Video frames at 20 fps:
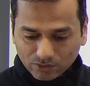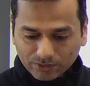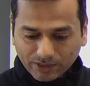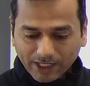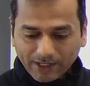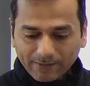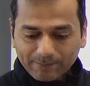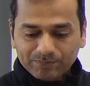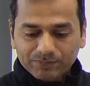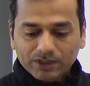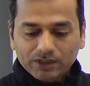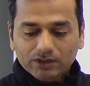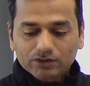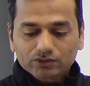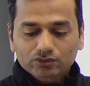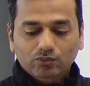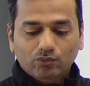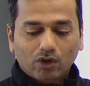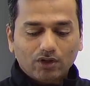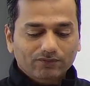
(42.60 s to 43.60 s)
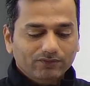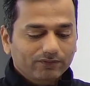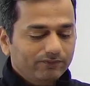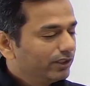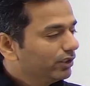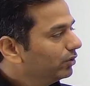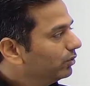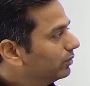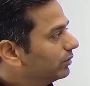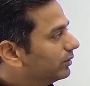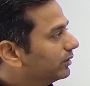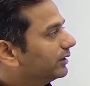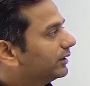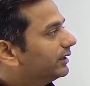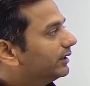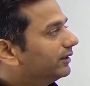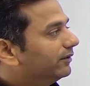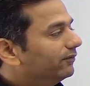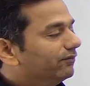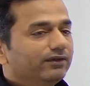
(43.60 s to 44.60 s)
Okay. So what we will do?
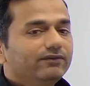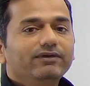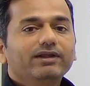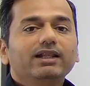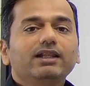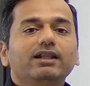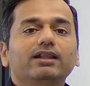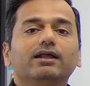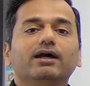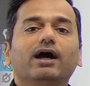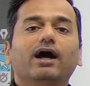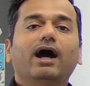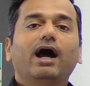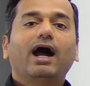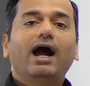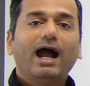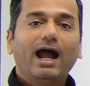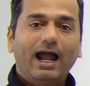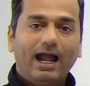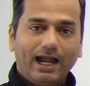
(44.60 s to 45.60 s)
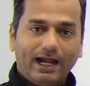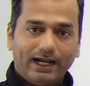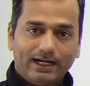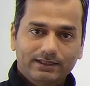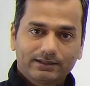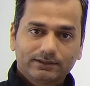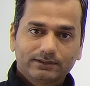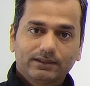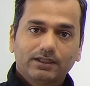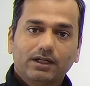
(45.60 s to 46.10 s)
We will add